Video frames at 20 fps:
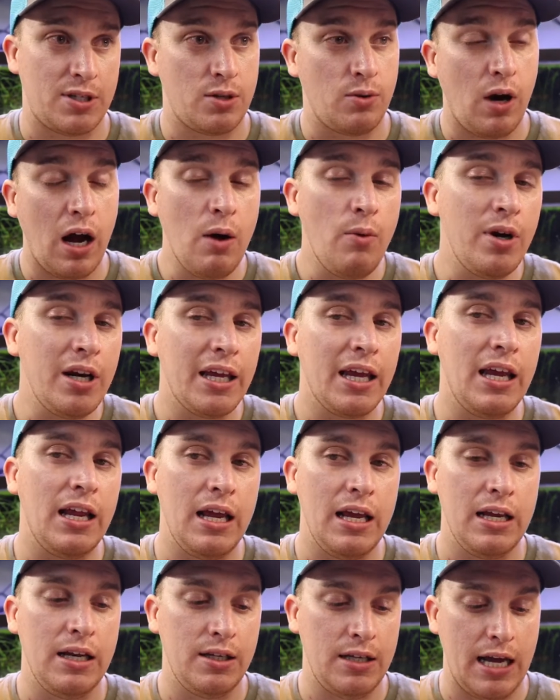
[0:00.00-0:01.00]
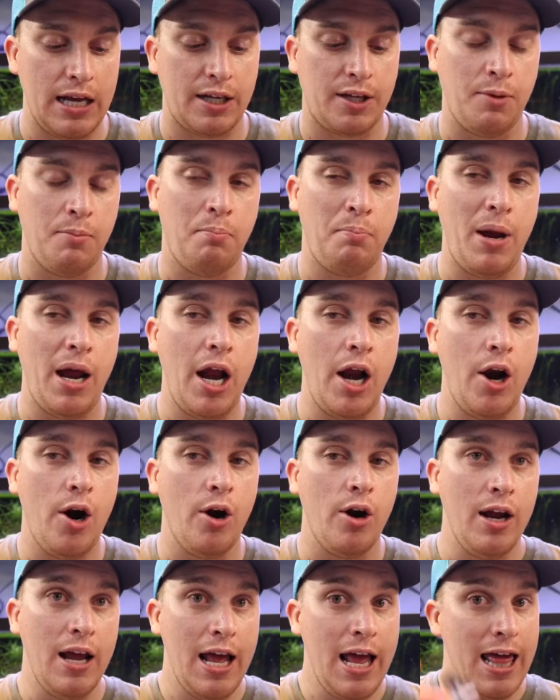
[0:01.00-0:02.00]
so I want to get in and
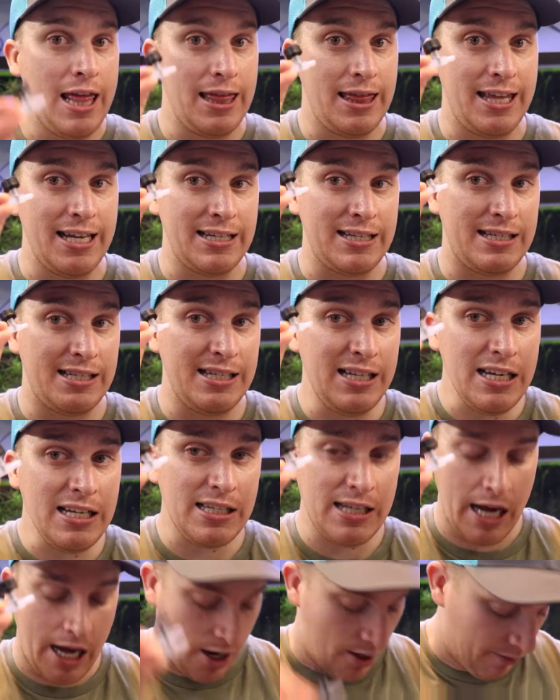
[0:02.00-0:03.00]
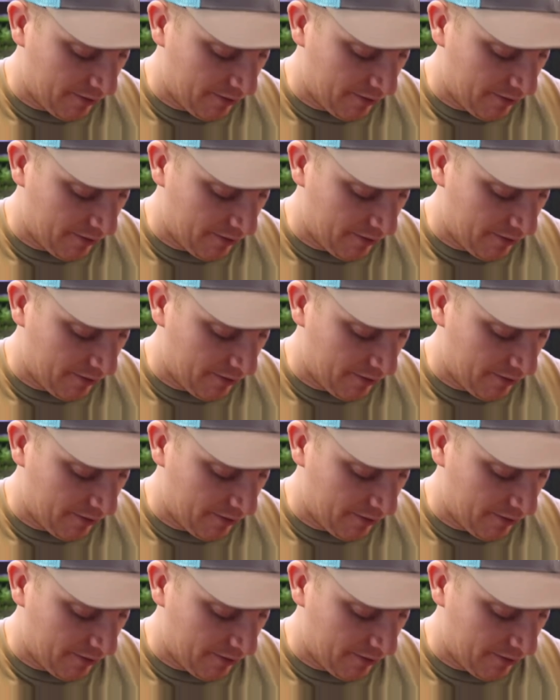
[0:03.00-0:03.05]
compare this this air